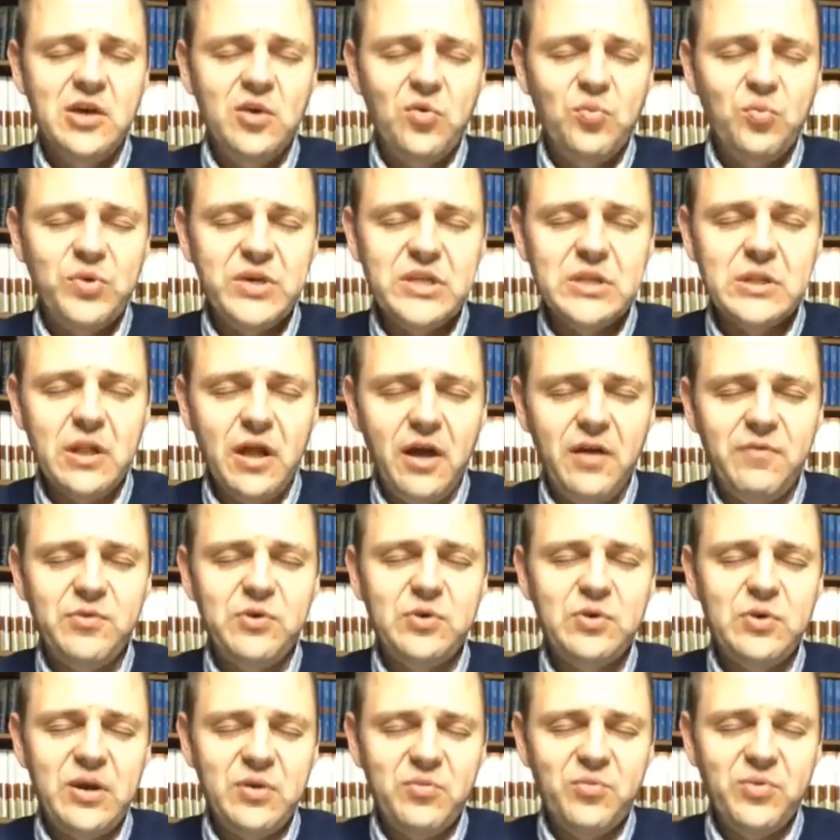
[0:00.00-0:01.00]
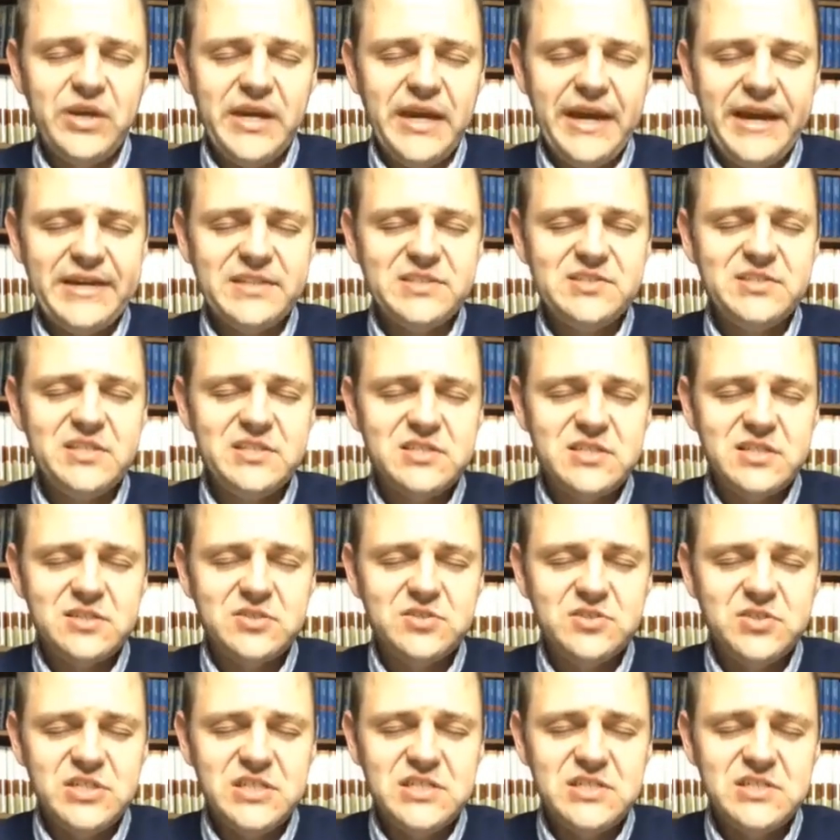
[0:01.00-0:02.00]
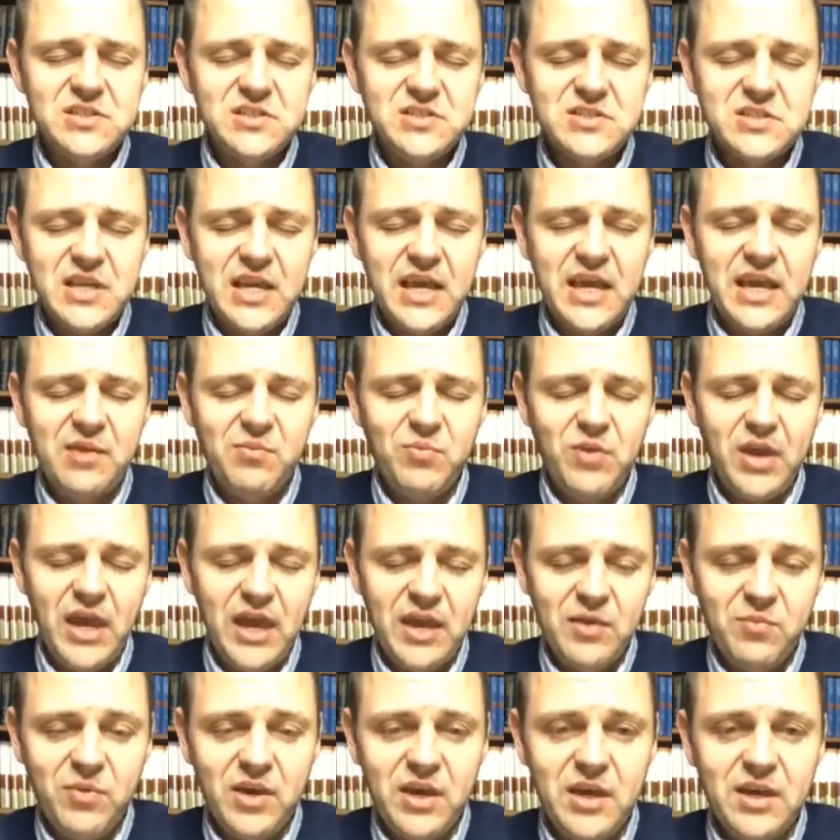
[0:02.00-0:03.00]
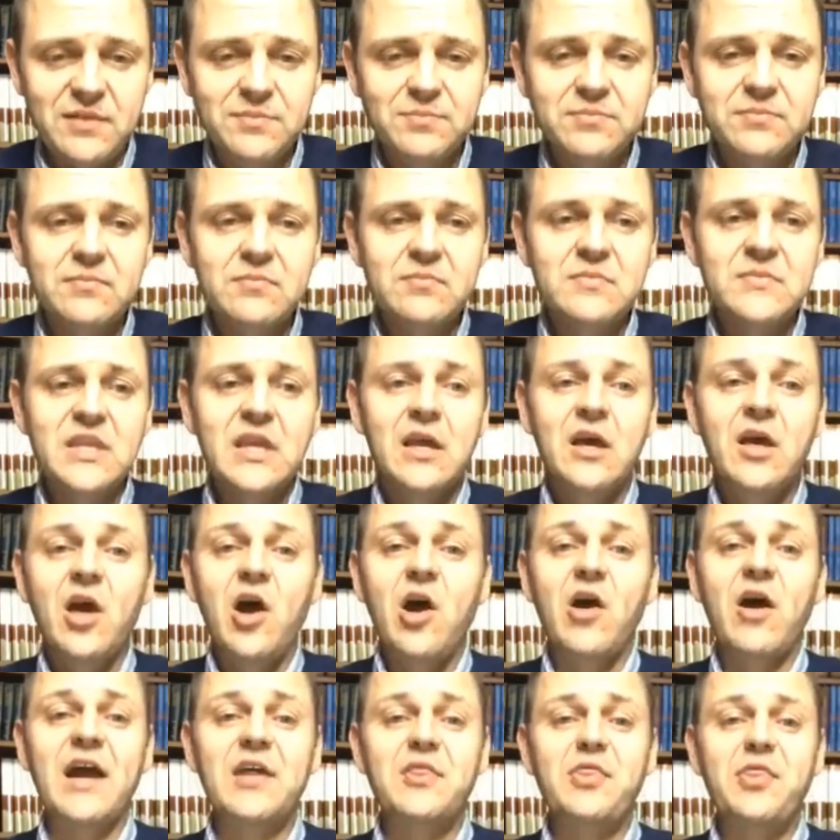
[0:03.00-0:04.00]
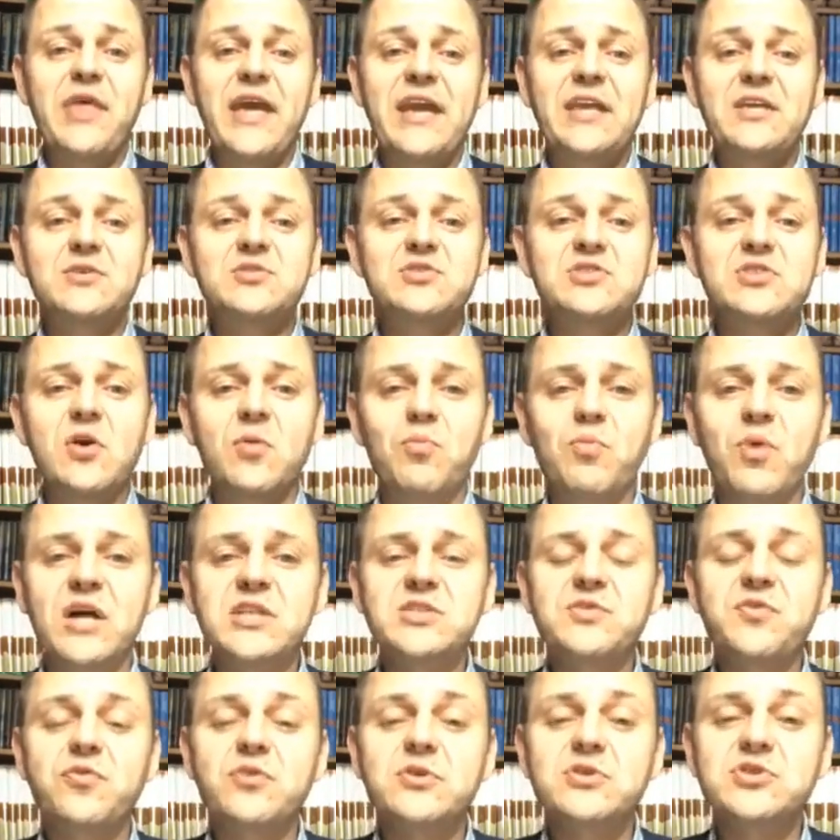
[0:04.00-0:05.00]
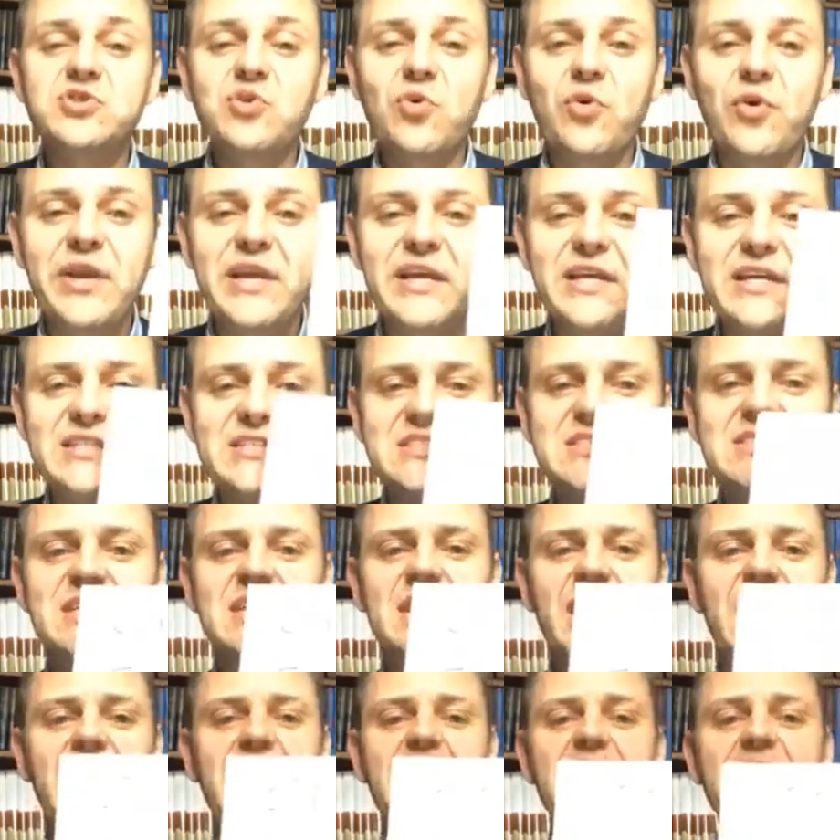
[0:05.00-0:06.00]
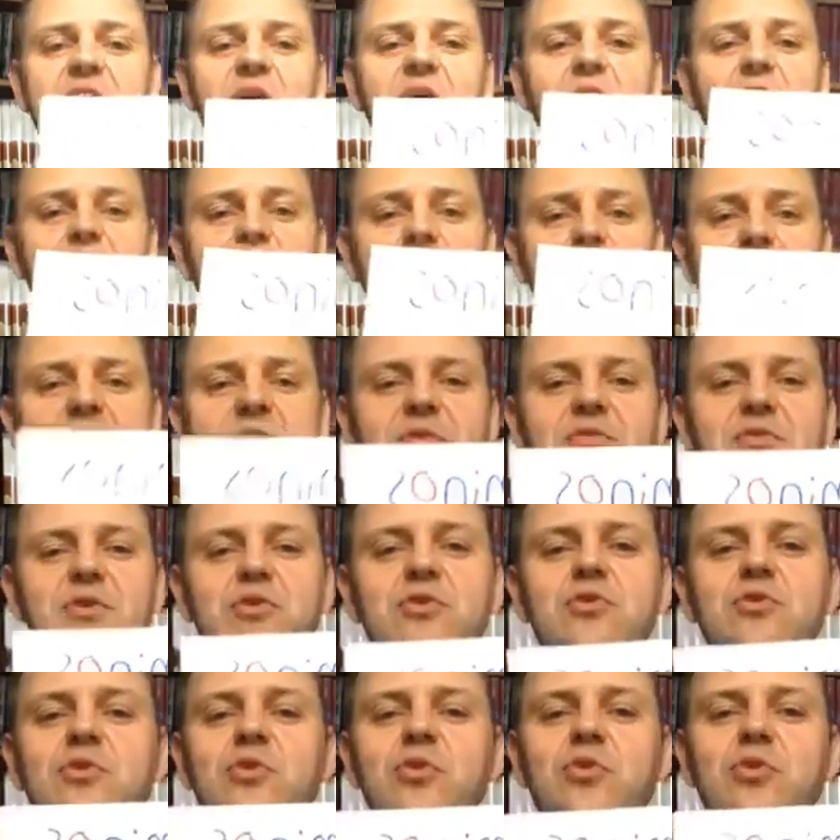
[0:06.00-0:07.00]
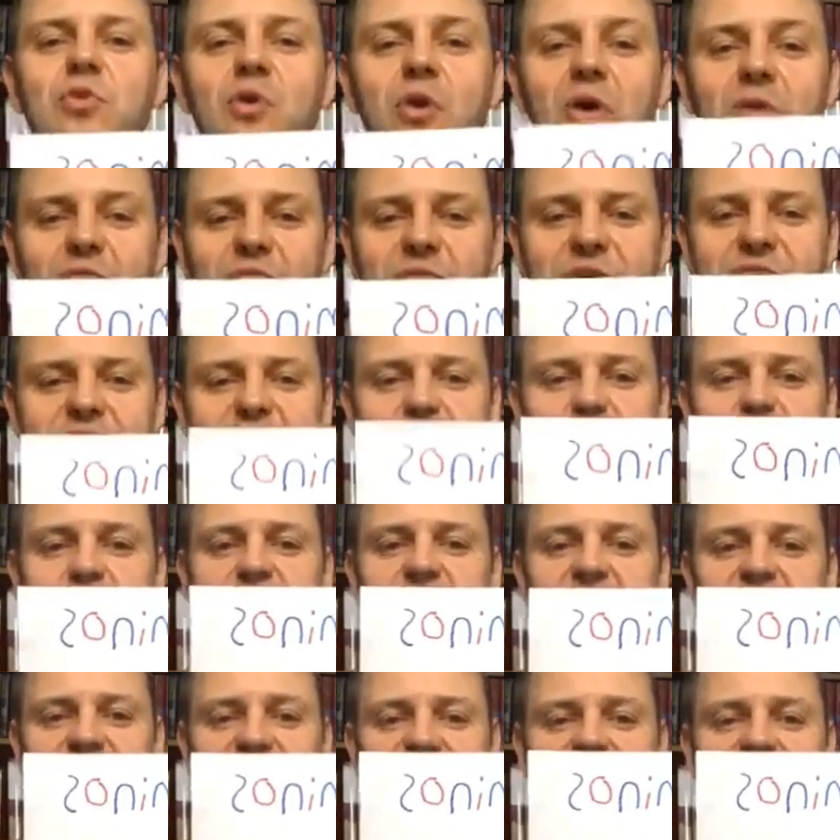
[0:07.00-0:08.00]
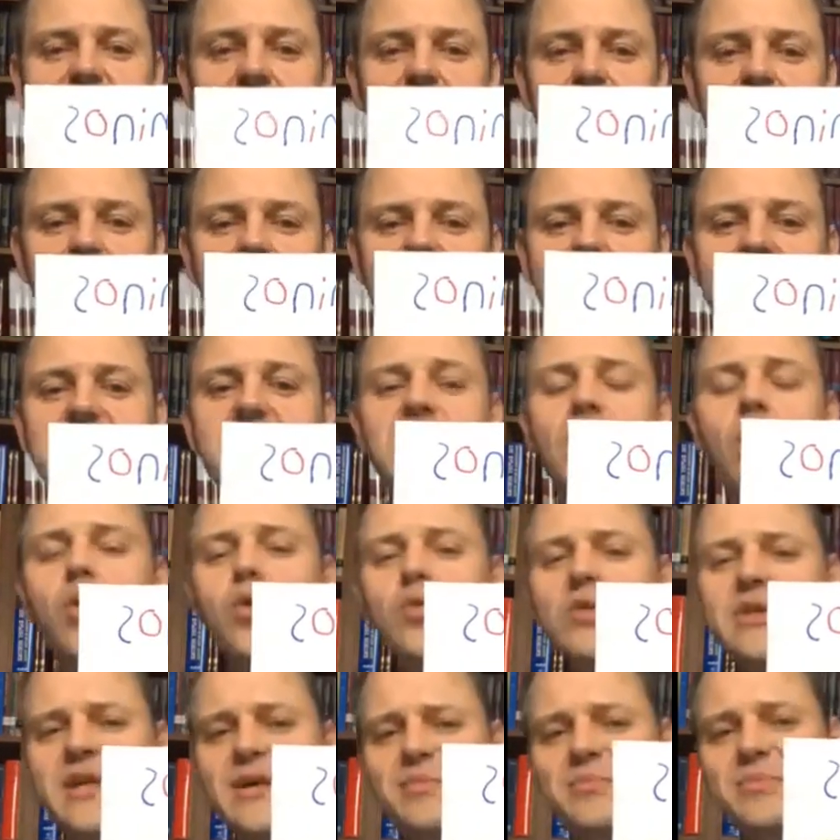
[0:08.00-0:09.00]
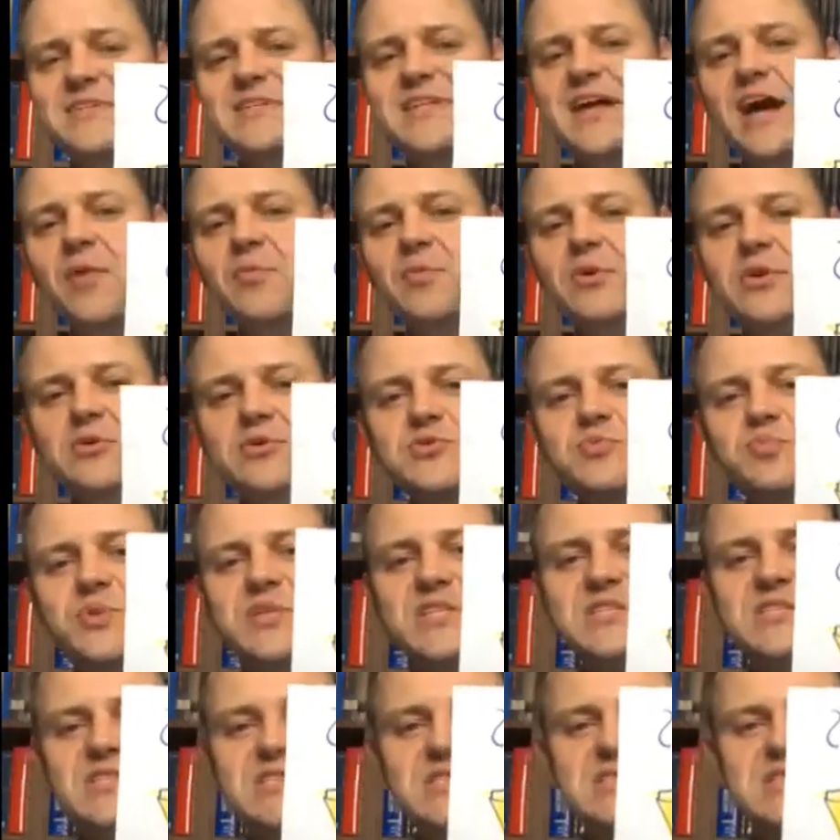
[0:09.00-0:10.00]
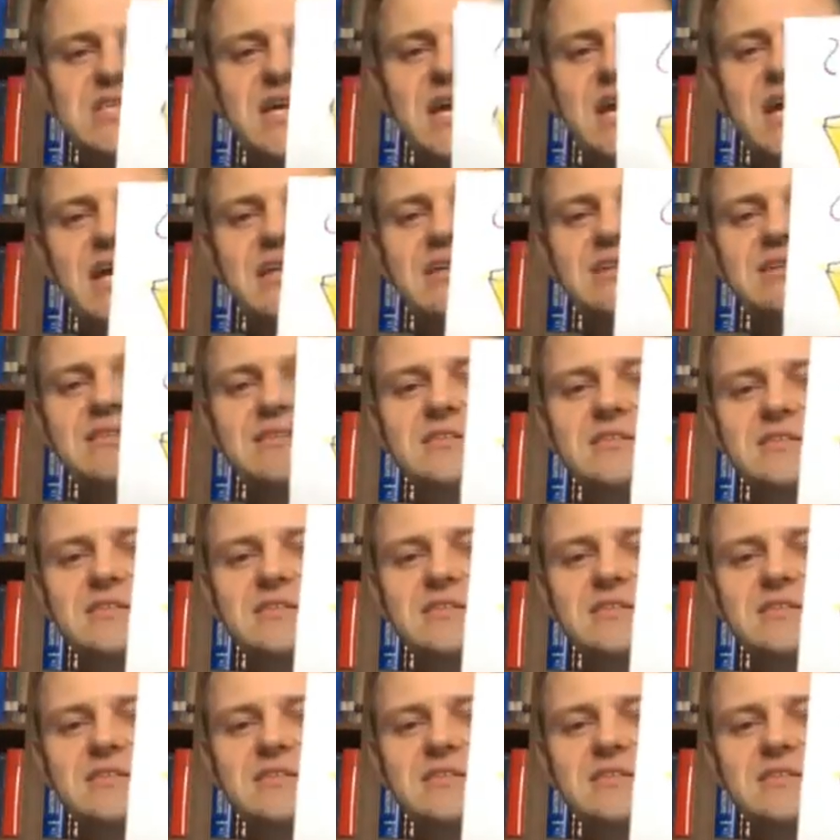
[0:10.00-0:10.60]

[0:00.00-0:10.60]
we love you and we ask this in jesus name amen all right thank you so much for joining us tonight uh, those of you who are on facebook can't see elena's holding up a domino's pizza sign